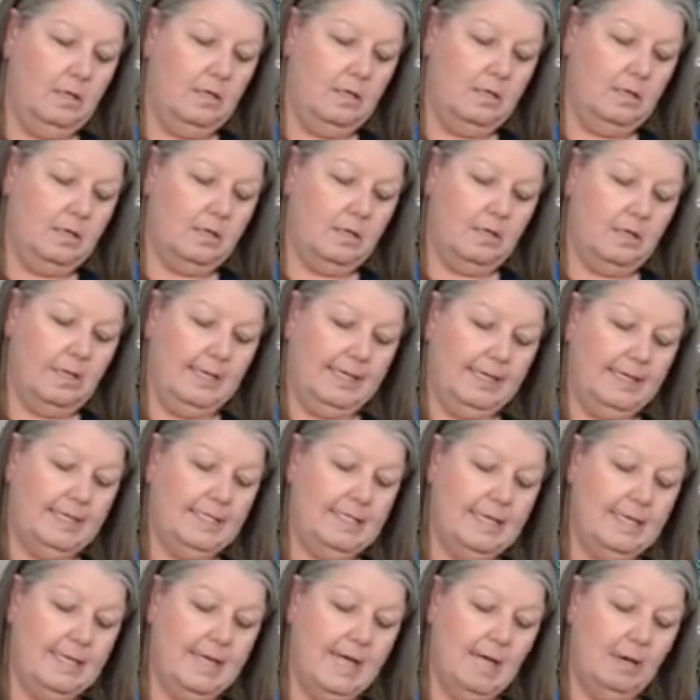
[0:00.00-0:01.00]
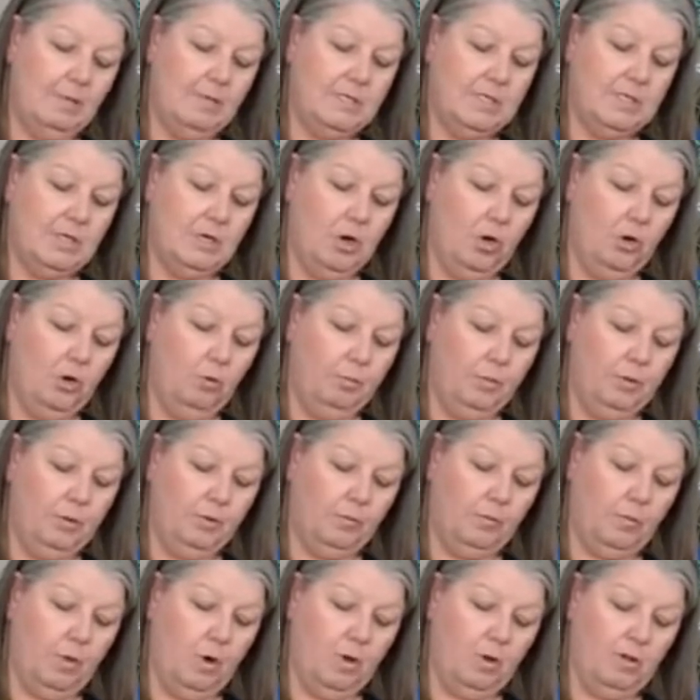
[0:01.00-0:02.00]
So like I said, that was an open
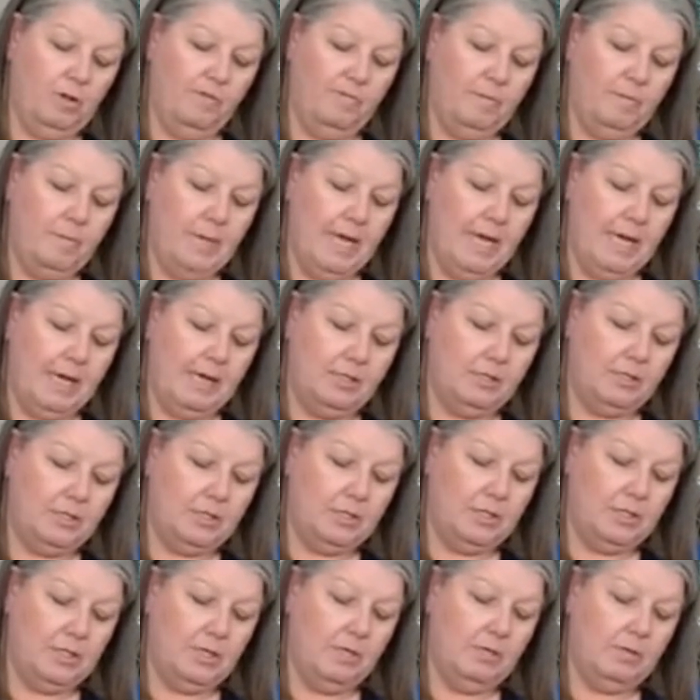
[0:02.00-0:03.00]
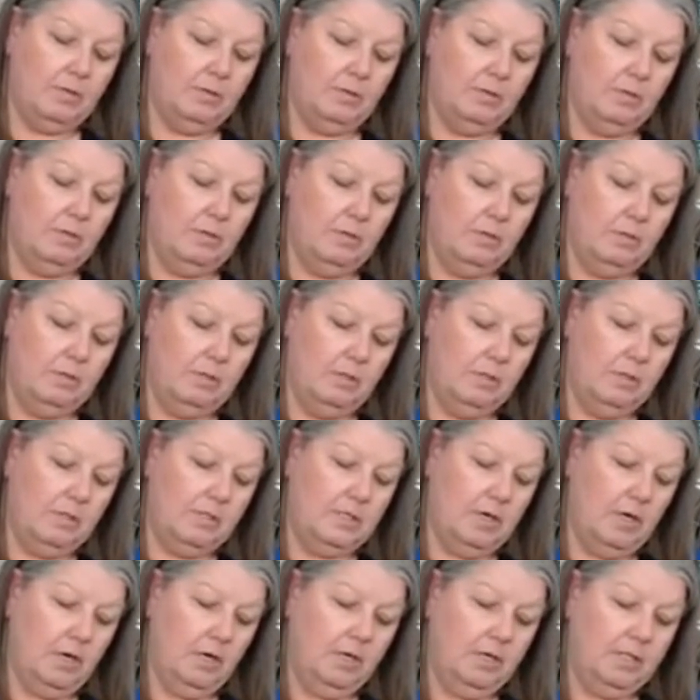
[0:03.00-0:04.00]
roll of mesh, so it's
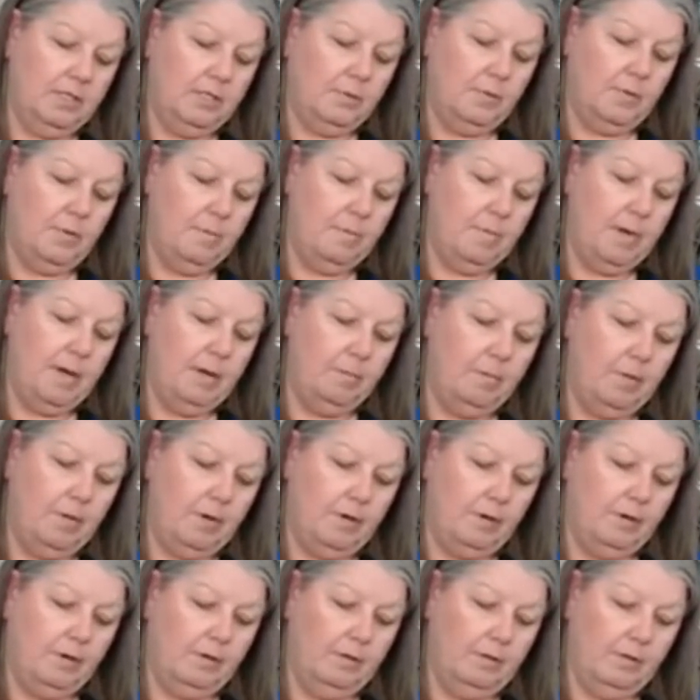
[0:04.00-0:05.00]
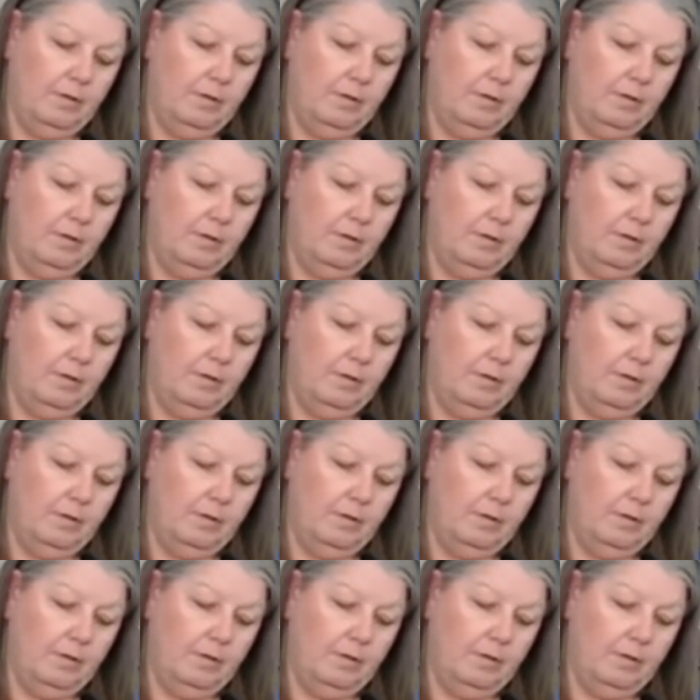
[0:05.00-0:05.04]
hard to remember